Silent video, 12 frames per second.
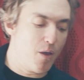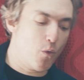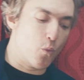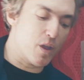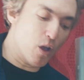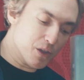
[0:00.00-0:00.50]

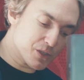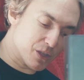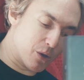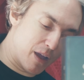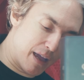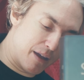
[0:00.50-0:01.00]
We
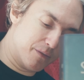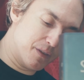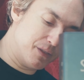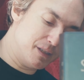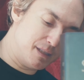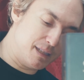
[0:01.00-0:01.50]
also have
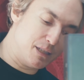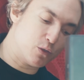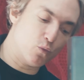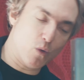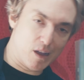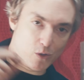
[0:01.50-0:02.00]
the
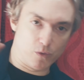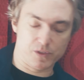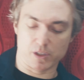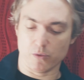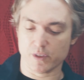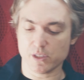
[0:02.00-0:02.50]
D12.
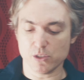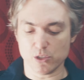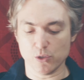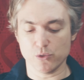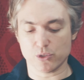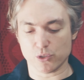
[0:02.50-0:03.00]
So this is
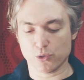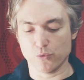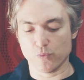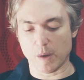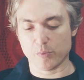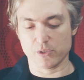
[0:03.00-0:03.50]
used to
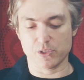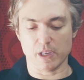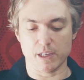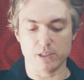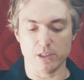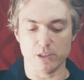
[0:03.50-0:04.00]

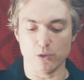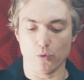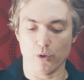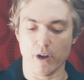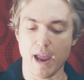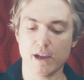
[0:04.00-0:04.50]
represent
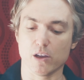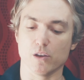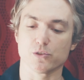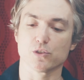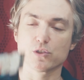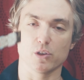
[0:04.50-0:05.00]
your
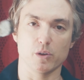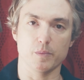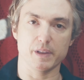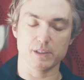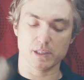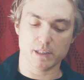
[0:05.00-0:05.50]
echoes. So
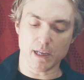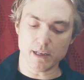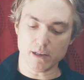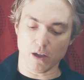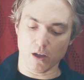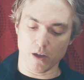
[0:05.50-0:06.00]

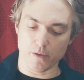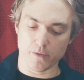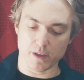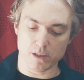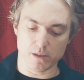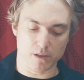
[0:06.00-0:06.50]
instead of
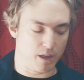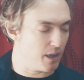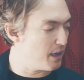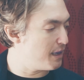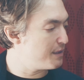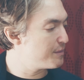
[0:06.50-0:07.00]

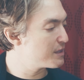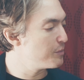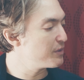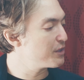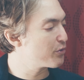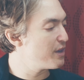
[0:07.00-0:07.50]

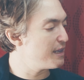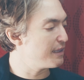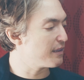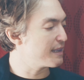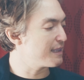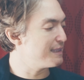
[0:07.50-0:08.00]
simply creating
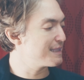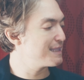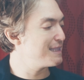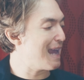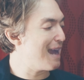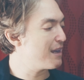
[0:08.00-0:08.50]
like a
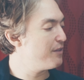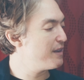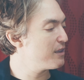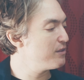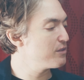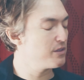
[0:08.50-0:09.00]
stack of
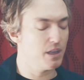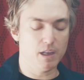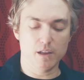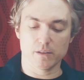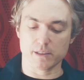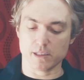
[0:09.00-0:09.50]
echoes,
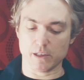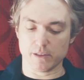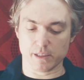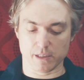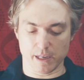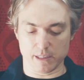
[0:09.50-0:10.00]
let's say in
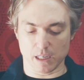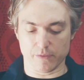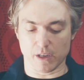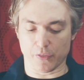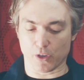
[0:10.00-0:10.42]
this case, I've got the